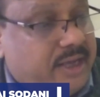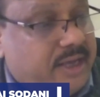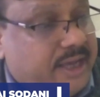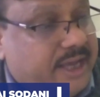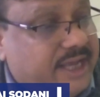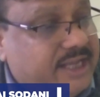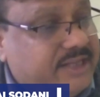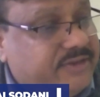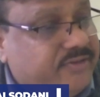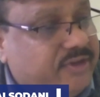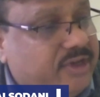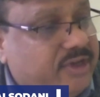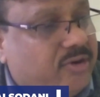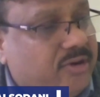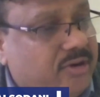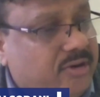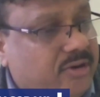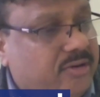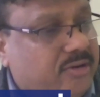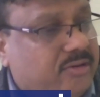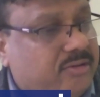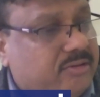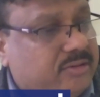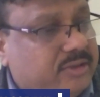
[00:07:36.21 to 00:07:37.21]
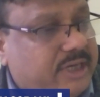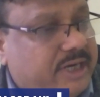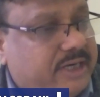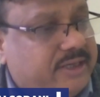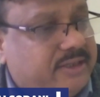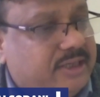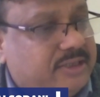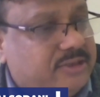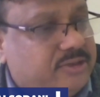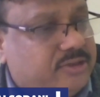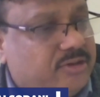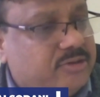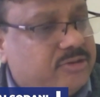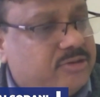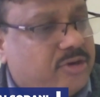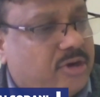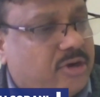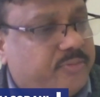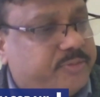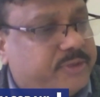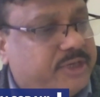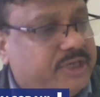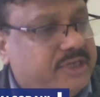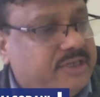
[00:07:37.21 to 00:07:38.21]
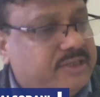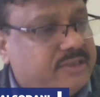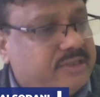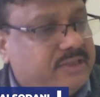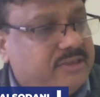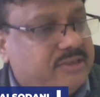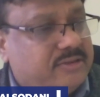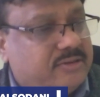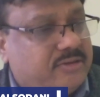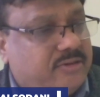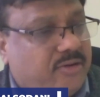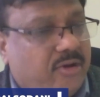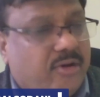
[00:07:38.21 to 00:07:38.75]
As we all know that the Johns Hopkins is